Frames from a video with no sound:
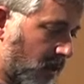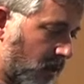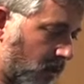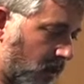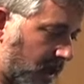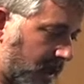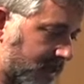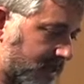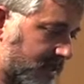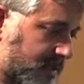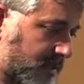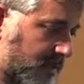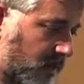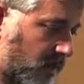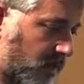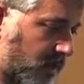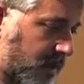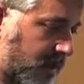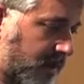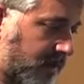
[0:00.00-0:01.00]
who has
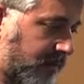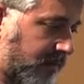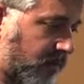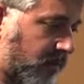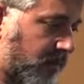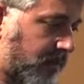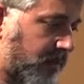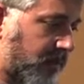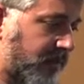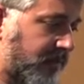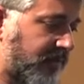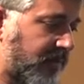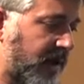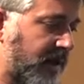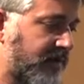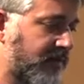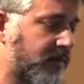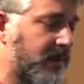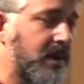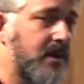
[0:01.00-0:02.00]
more than
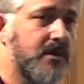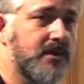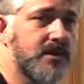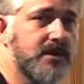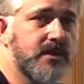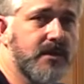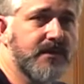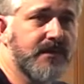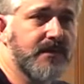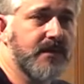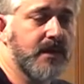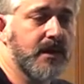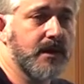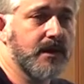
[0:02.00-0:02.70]
4.5 millions of